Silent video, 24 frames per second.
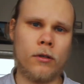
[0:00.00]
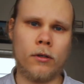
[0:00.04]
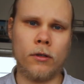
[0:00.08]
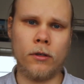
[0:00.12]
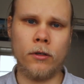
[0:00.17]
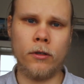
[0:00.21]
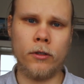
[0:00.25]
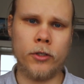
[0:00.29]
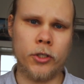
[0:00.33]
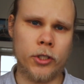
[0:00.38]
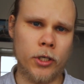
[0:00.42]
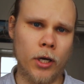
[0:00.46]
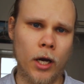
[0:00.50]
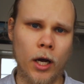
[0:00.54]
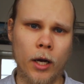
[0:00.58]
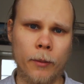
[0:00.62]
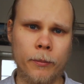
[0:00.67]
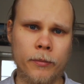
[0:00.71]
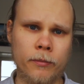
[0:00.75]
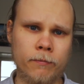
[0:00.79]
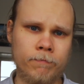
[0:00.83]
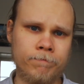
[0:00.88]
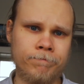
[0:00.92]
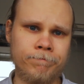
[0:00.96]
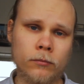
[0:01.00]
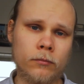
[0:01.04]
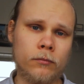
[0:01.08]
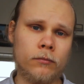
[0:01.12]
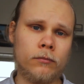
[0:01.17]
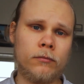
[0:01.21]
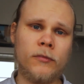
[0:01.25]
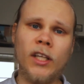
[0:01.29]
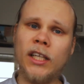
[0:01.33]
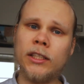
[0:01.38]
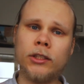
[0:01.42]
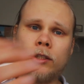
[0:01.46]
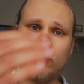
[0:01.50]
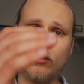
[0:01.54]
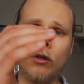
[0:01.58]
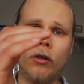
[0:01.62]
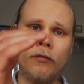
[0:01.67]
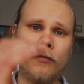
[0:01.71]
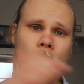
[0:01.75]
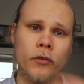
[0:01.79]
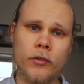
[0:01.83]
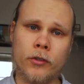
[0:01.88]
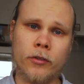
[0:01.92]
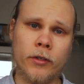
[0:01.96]
Good job. That's all
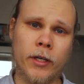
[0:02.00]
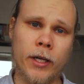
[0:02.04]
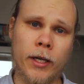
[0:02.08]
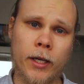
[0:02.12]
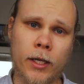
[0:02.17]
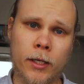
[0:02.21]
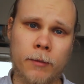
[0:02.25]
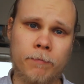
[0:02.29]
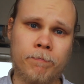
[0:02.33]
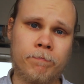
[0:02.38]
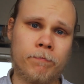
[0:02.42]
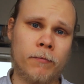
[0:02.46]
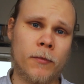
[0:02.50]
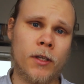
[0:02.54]
for today.